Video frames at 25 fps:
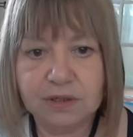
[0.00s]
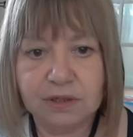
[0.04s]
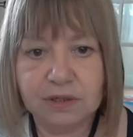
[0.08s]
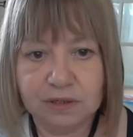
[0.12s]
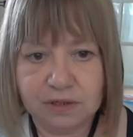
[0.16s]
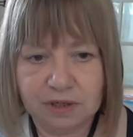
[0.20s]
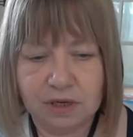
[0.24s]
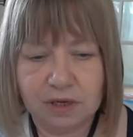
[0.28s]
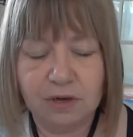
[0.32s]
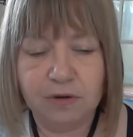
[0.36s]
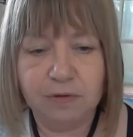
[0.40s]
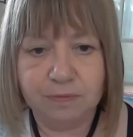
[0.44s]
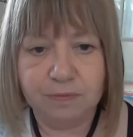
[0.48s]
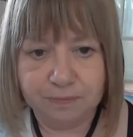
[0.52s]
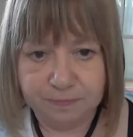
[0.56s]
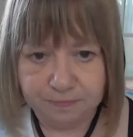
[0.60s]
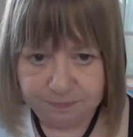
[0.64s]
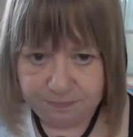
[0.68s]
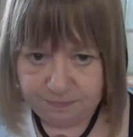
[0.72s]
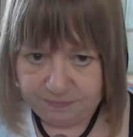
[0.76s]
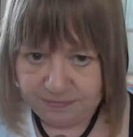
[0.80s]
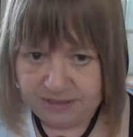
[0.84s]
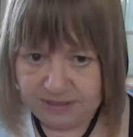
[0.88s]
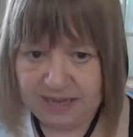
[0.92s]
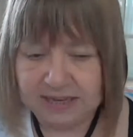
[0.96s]
So
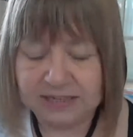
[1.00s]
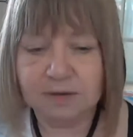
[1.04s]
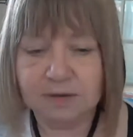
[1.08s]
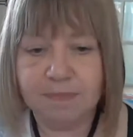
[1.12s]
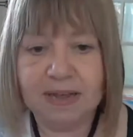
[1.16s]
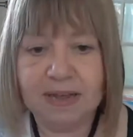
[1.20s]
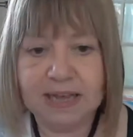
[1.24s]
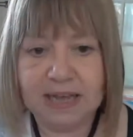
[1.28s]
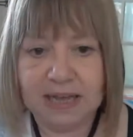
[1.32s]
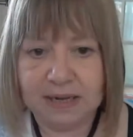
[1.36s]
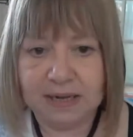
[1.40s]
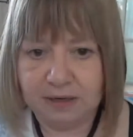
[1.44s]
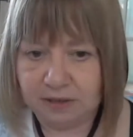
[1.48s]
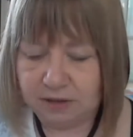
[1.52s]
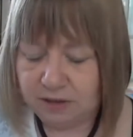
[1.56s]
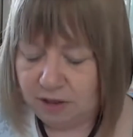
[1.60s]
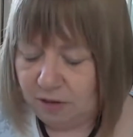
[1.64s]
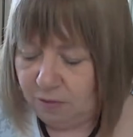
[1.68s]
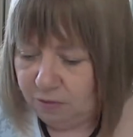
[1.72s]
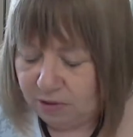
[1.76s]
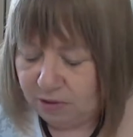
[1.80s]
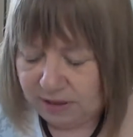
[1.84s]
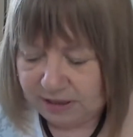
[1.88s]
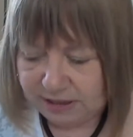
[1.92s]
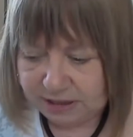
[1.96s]
that's my
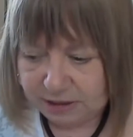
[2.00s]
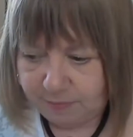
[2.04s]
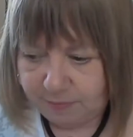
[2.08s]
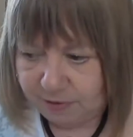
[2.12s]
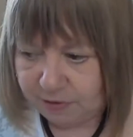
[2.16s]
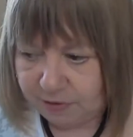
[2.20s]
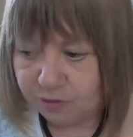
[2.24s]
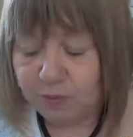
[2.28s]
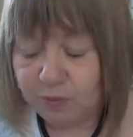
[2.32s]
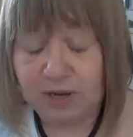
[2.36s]
anecdotal experience.